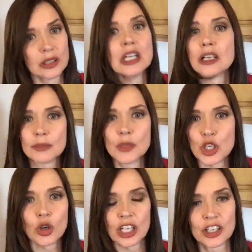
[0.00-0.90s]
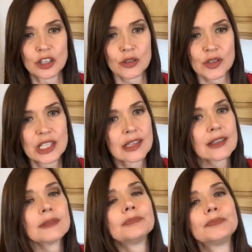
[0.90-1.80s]
Low-income homes for
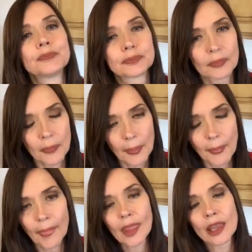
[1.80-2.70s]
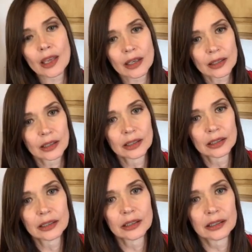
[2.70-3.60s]
the most part. So,
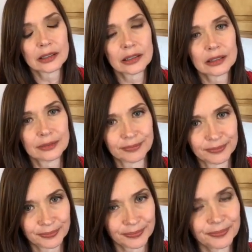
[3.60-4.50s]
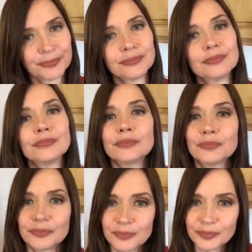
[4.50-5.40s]
you know, those who consider themselves
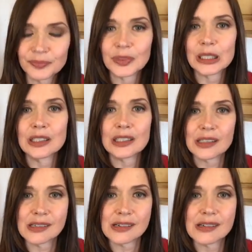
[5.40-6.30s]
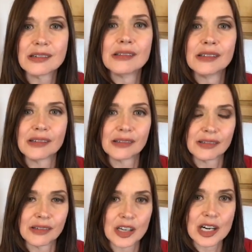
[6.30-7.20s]
progressive, people who are
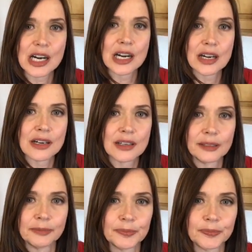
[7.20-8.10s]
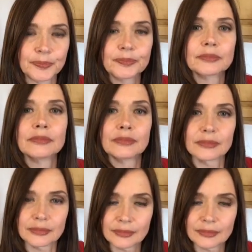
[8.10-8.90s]
humanitarians who want to end world hunger, you know,